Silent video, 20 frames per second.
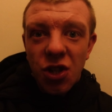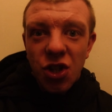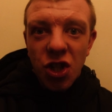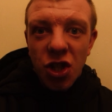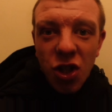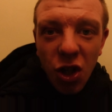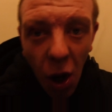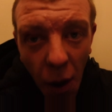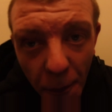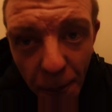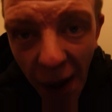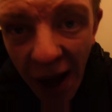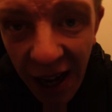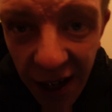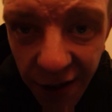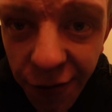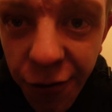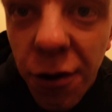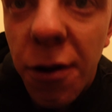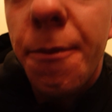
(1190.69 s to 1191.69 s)
just got back
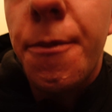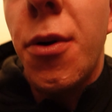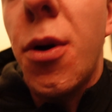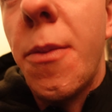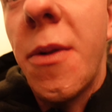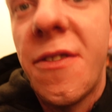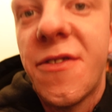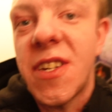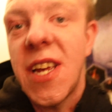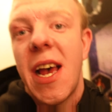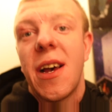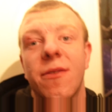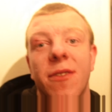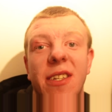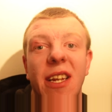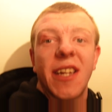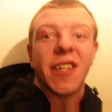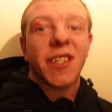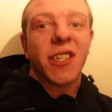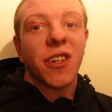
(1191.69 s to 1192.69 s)
from Bournemouth Town
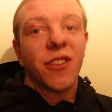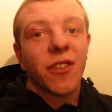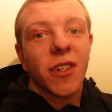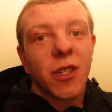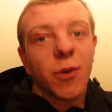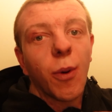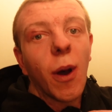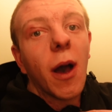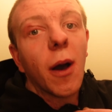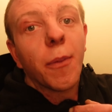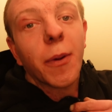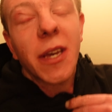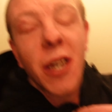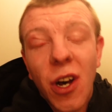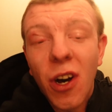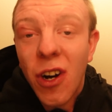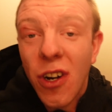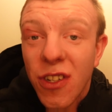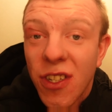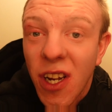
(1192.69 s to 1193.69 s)
Centre as well,
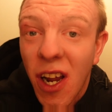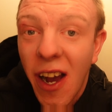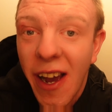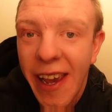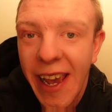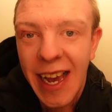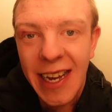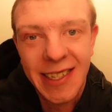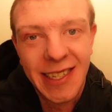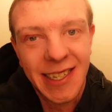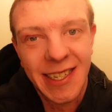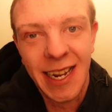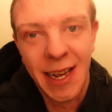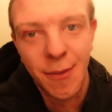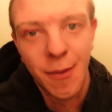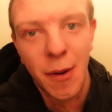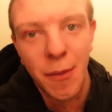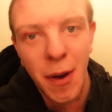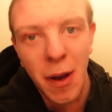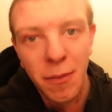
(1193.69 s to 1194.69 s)
because I had to take
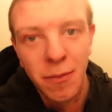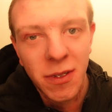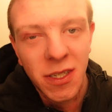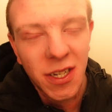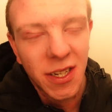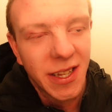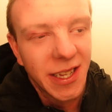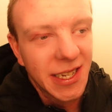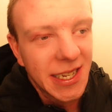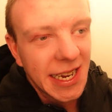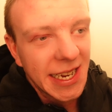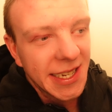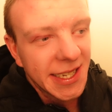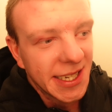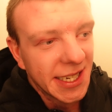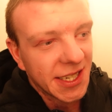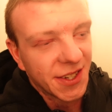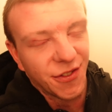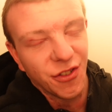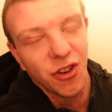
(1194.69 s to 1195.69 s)
my mum to the
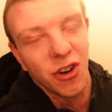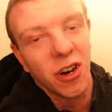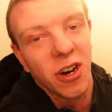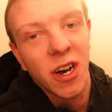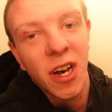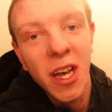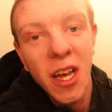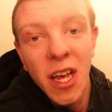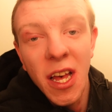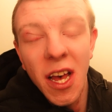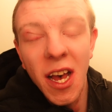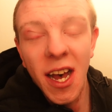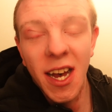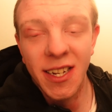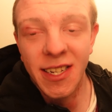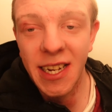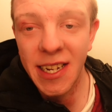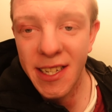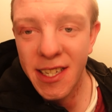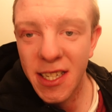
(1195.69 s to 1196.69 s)
dentist for her
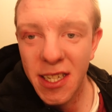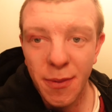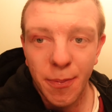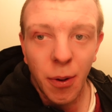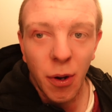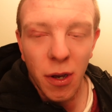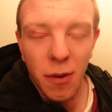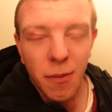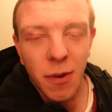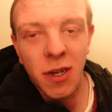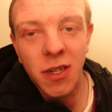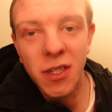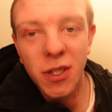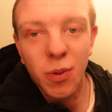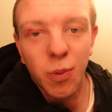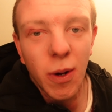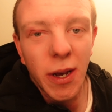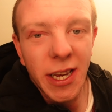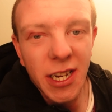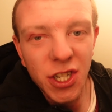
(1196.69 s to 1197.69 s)
dentist
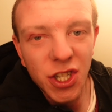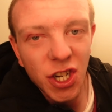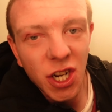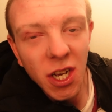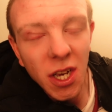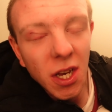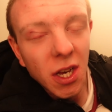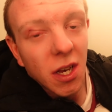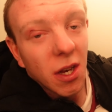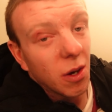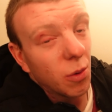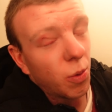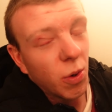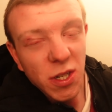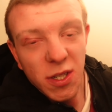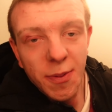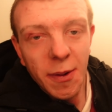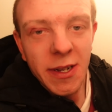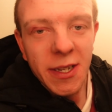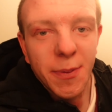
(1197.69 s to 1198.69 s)
appointment, which
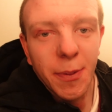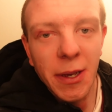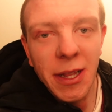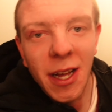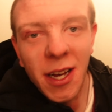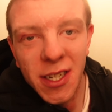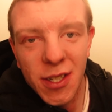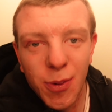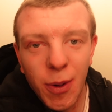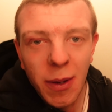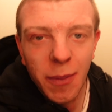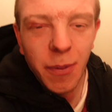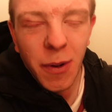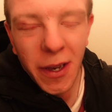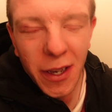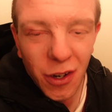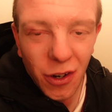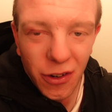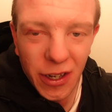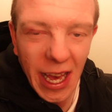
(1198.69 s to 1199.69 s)
was meant to be last week, but
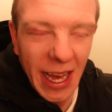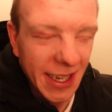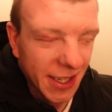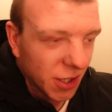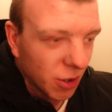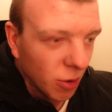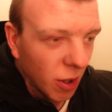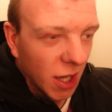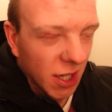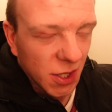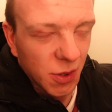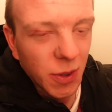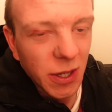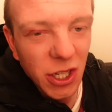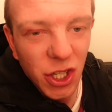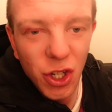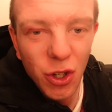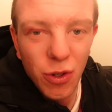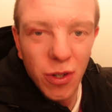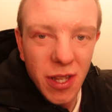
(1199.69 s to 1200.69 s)
it got cancelled last
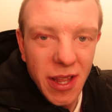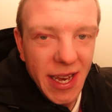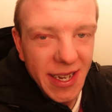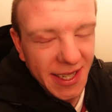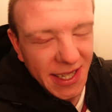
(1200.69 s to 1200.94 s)
week due to their